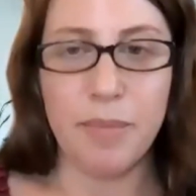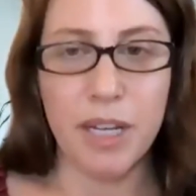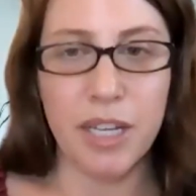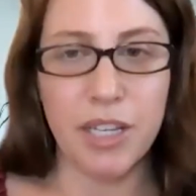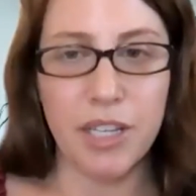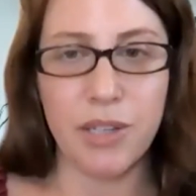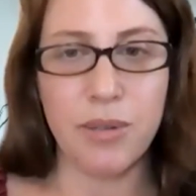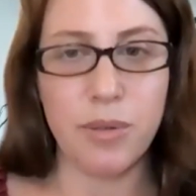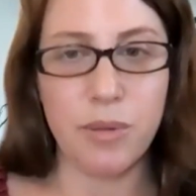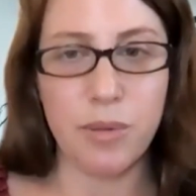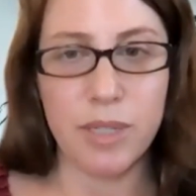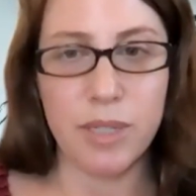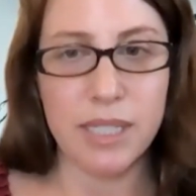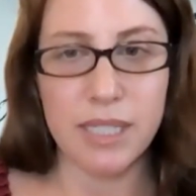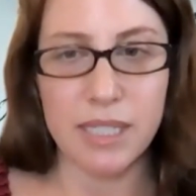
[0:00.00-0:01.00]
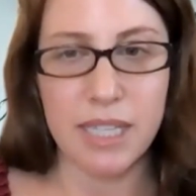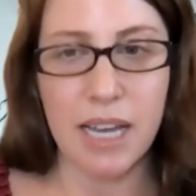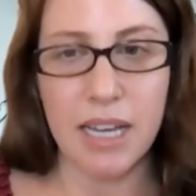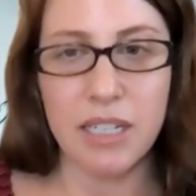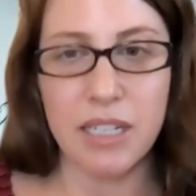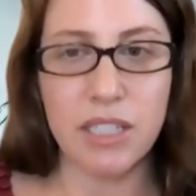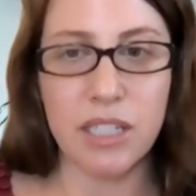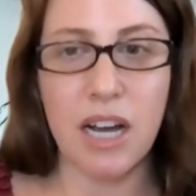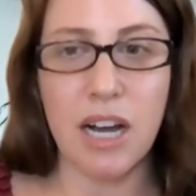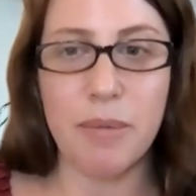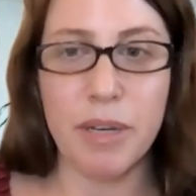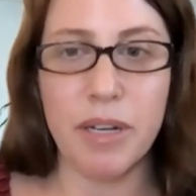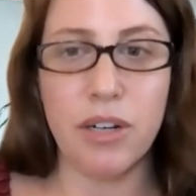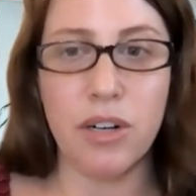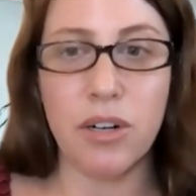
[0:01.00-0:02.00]
you said to come
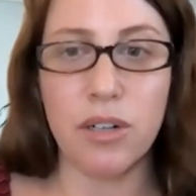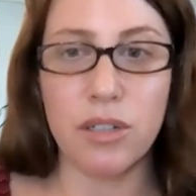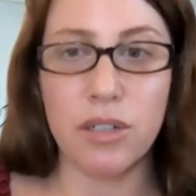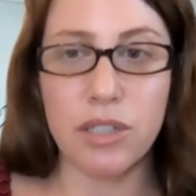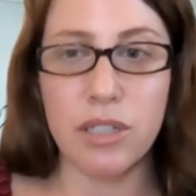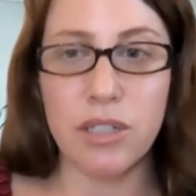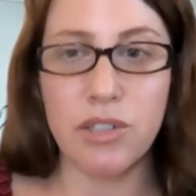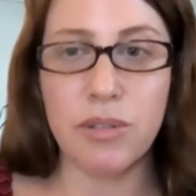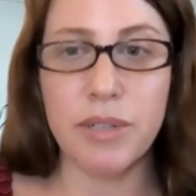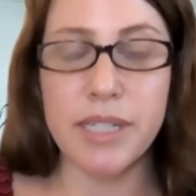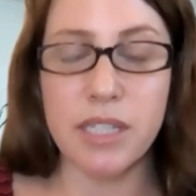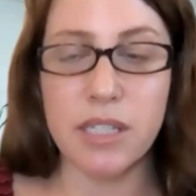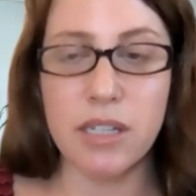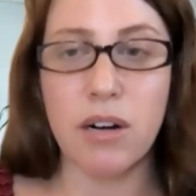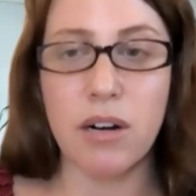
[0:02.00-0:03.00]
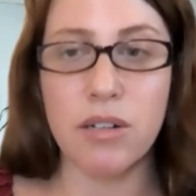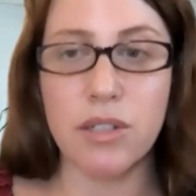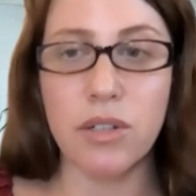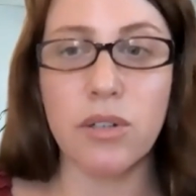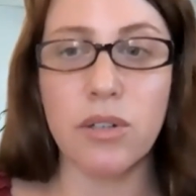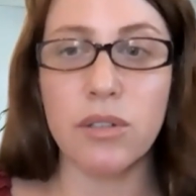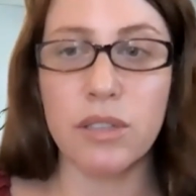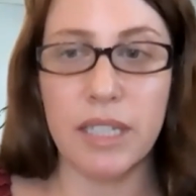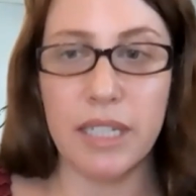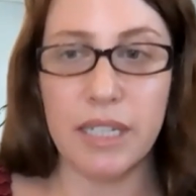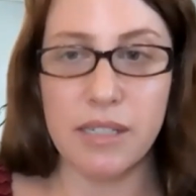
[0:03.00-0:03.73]
in to treat scars early.